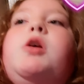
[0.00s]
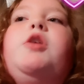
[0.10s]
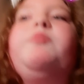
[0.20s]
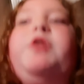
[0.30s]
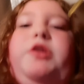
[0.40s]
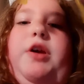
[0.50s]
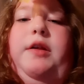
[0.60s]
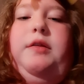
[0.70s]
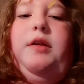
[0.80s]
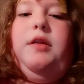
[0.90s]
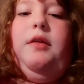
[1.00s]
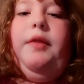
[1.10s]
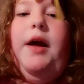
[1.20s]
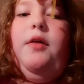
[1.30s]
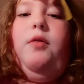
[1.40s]
And my desk isn't
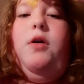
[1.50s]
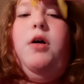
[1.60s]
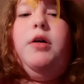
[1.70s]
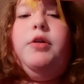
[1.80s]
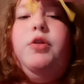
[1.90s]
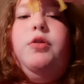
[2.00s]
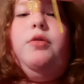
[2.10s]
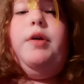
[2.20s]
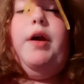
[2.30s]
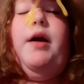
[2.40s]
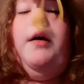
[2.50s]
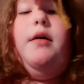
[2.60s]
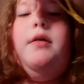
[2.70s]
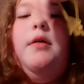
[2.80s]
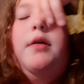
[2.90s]
that long, so yeah.
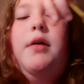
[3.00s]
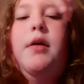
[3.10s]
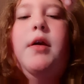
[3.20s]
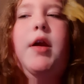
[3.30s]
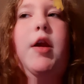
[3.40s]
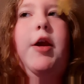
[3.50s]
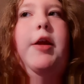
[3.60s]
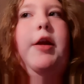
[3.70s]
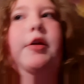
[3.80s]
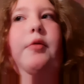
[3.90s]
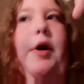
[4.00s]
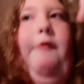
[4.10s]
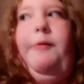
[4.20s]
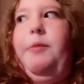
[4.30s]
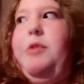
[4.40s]
And I don't
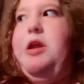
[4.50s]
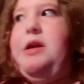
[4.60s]
have a big